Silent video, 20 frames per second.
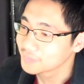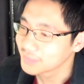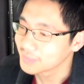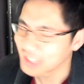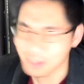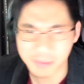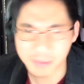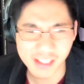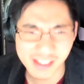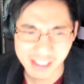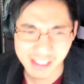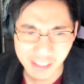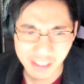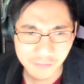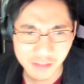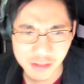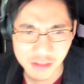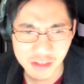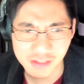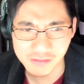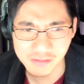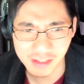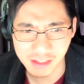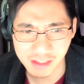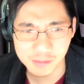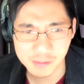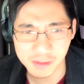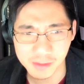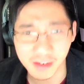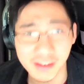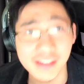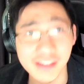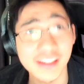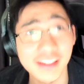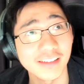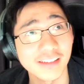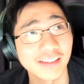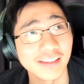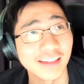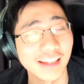yeah, because the definition of, uh, let's be honest,
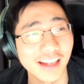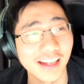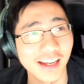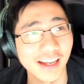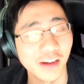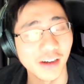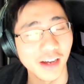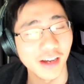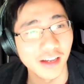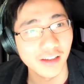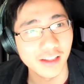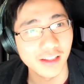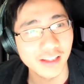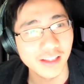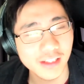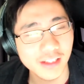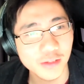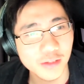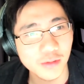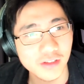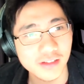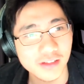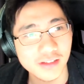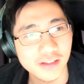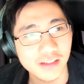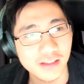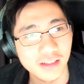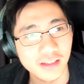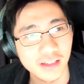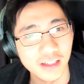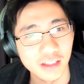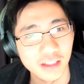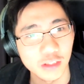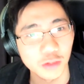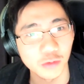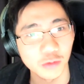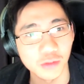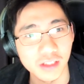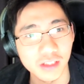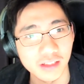like uh, I think this was a
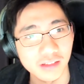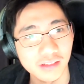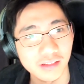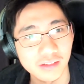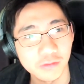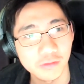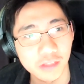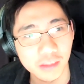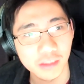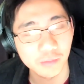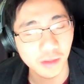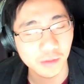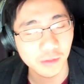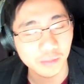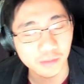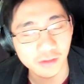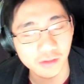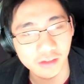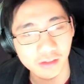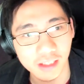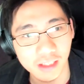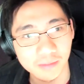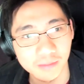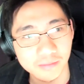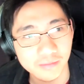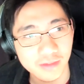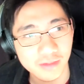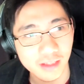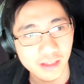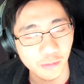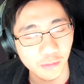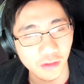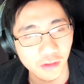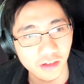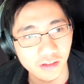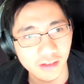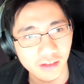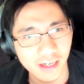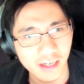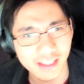tweet we could probably pull it up somewhere.